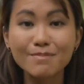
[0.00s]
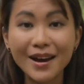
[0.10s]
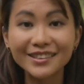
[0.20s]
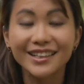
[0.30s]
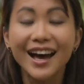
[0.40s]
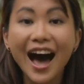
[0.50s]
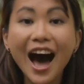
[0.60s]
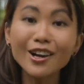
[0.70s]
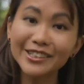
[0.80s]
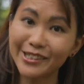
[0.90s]
but
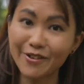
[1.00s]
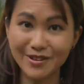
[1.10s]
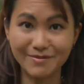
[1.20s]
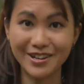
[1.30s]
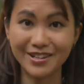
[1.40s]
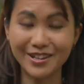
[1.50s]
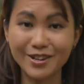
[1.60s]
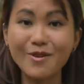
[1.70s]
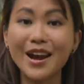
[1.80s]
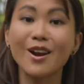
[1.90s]
how do you solve a murder
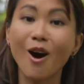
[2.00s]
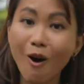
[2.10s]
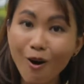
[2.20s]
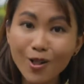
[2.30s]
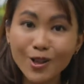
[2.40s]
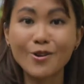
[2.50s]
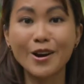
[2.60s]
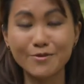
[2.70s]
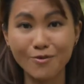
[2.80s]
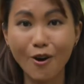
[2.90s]
when all who are
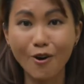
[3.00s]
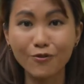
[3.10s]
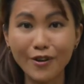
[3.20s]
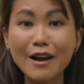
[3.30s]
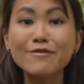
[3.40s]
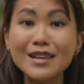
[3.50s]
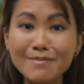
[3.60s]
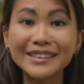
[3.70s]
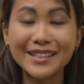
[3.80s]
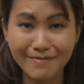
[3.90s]
involved have
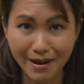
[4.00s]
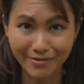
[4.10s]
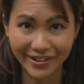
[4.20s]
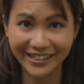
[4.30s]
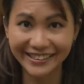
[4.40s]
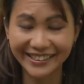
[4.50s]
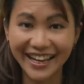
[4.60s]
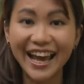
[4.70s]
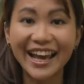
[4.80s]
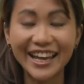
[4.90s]
limited memories,
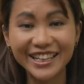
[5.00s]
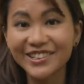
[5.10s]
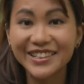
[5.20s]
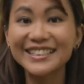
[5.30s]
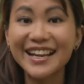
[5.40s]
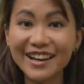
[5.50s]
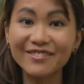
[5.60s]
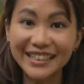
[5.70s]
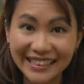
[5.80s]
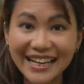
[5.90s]
including that
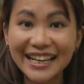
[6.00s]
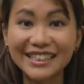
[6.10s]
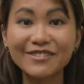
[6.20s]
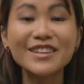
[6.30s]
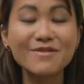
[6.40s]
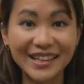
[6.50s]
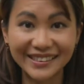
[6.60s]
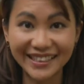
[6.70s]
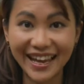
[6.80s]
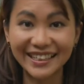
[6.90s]
of the detective
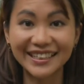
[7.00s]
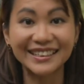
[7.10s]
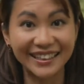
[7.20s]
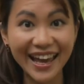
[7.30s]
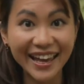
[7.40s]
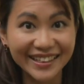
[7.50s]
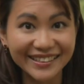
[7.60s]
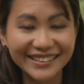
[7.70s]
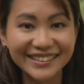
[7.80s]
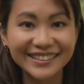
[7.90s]
investigating the
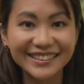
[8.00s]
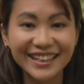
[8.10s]
case?